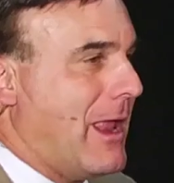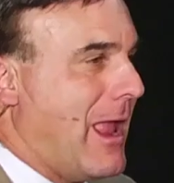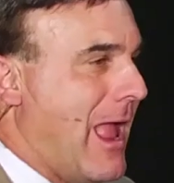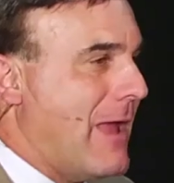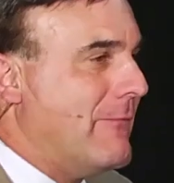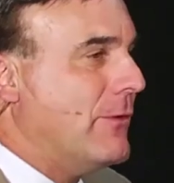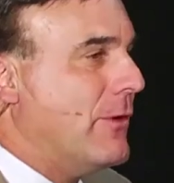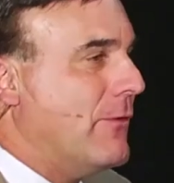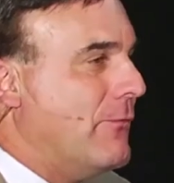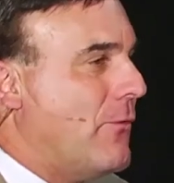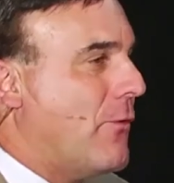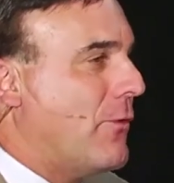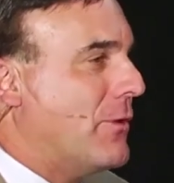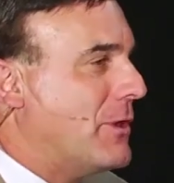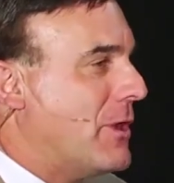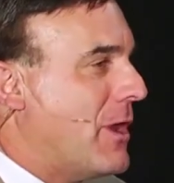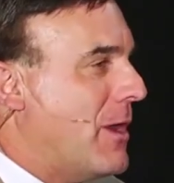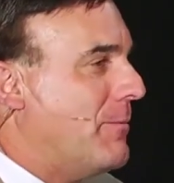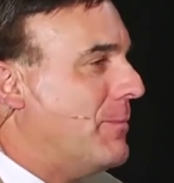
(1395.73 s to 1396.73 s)
Having a foreign
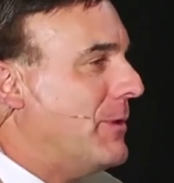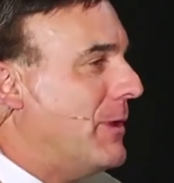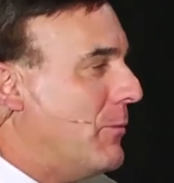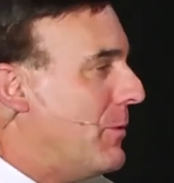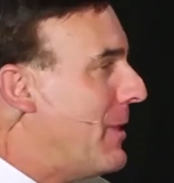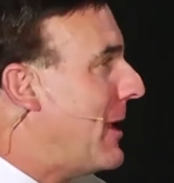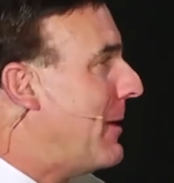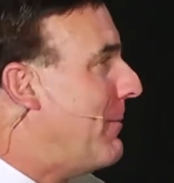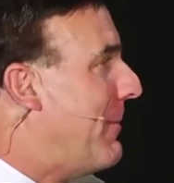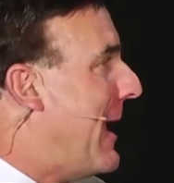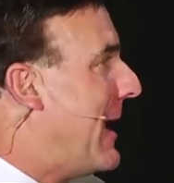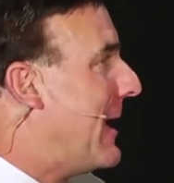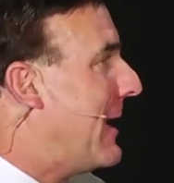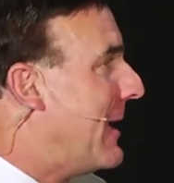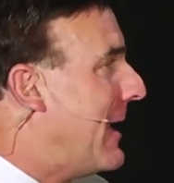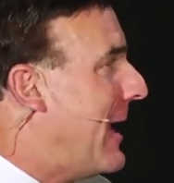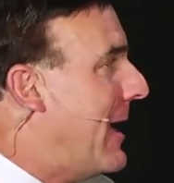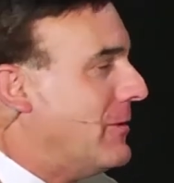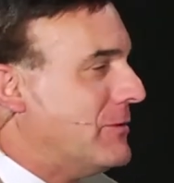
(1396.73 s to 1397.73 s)
company without a bank
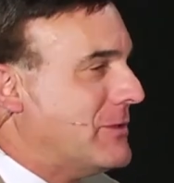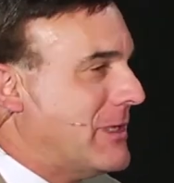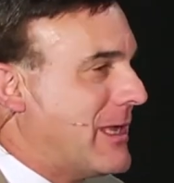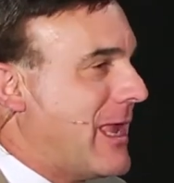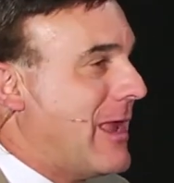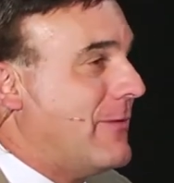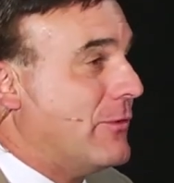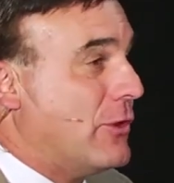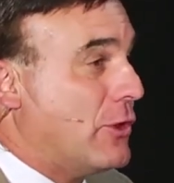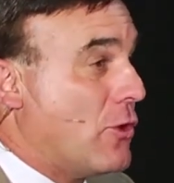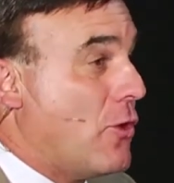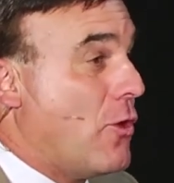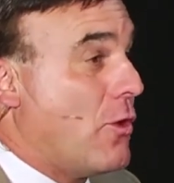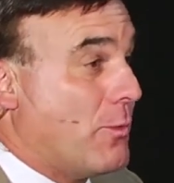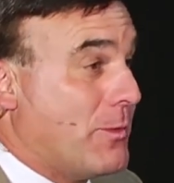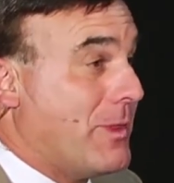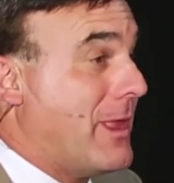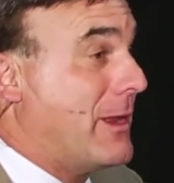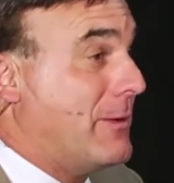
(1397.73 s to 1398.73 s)
account is like having a car
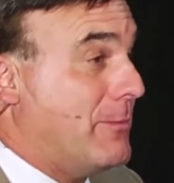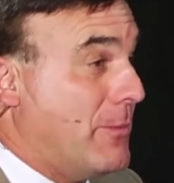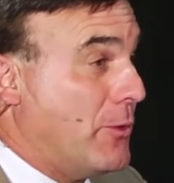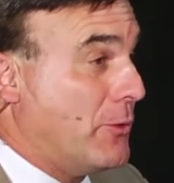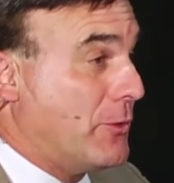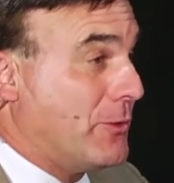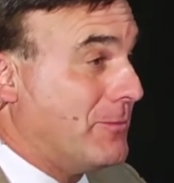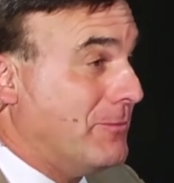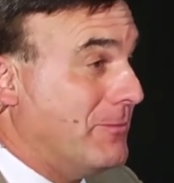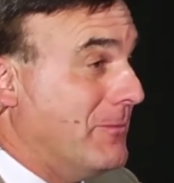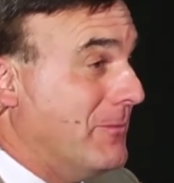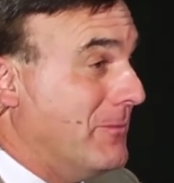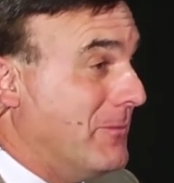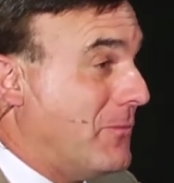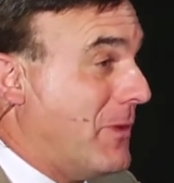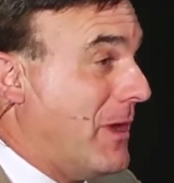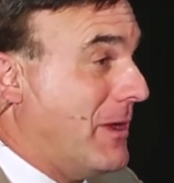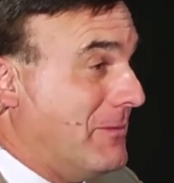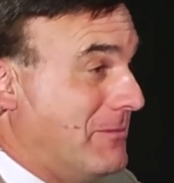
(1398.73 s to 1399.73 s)
without a motor,
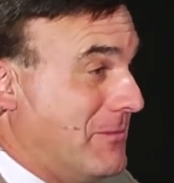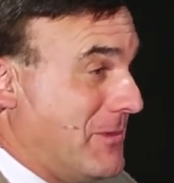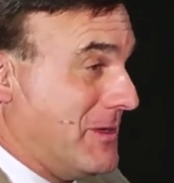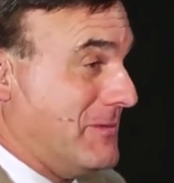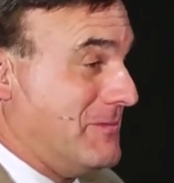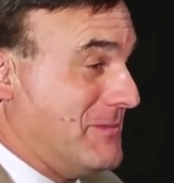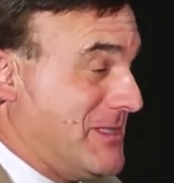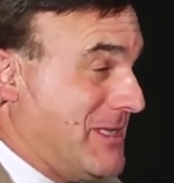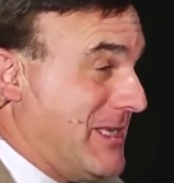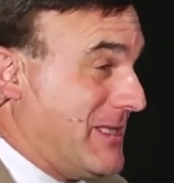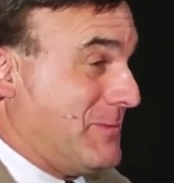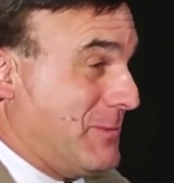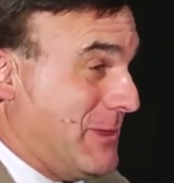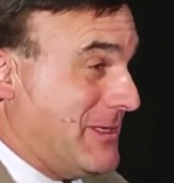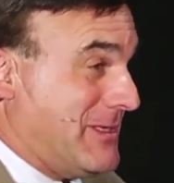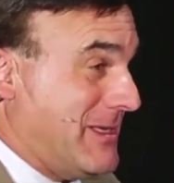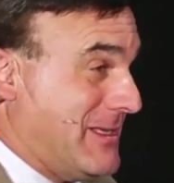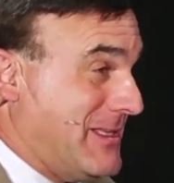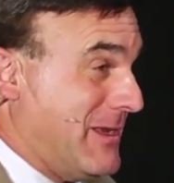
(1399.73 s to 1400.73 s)
right? You can sit, but
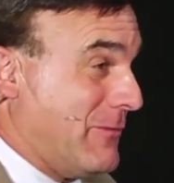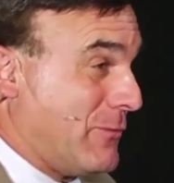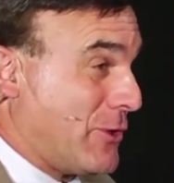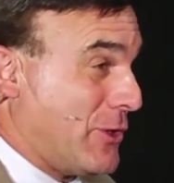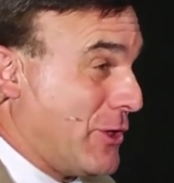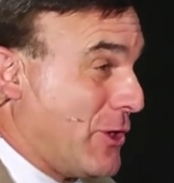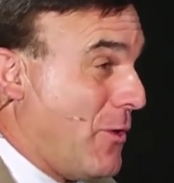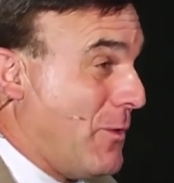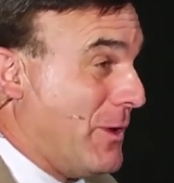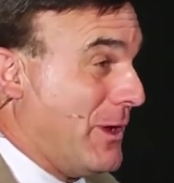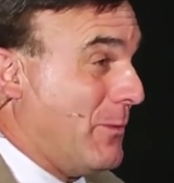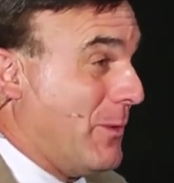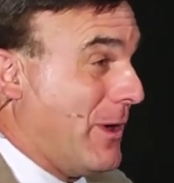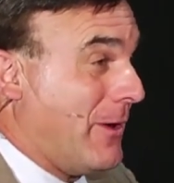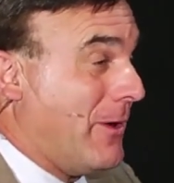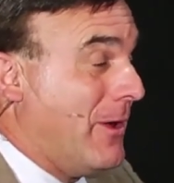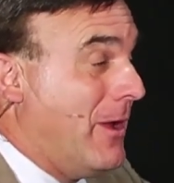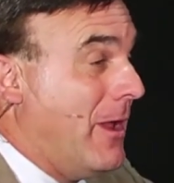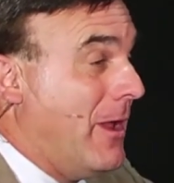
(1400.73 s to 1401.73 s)
it's never going to go anywhere.